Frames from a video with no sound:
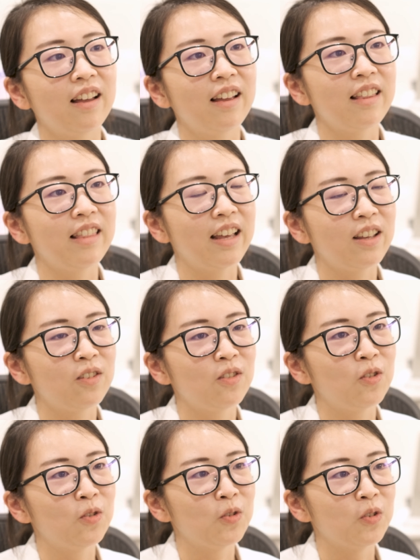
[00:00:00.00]
and then
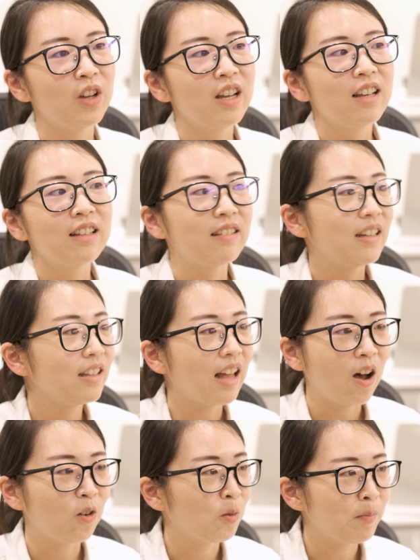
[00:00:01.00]
you see
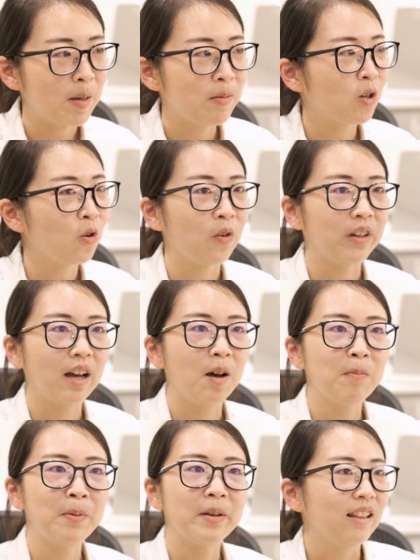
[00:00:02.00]
how the baby growing up.